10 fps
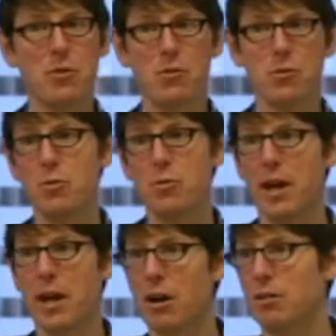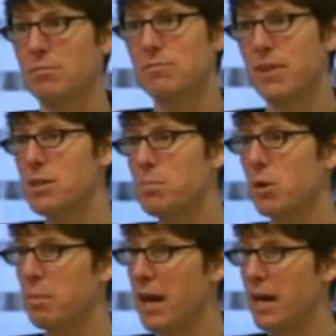through their
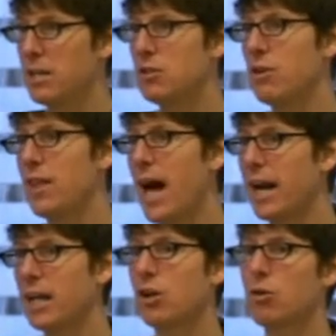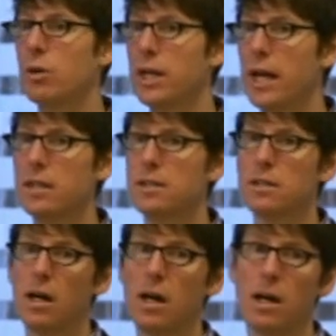Facebook page, that can create
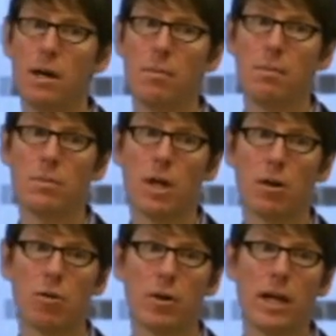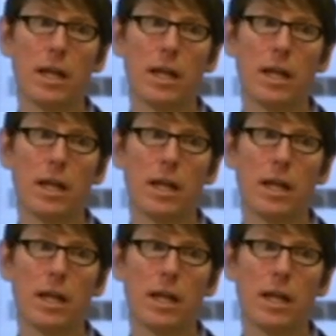um, you know, create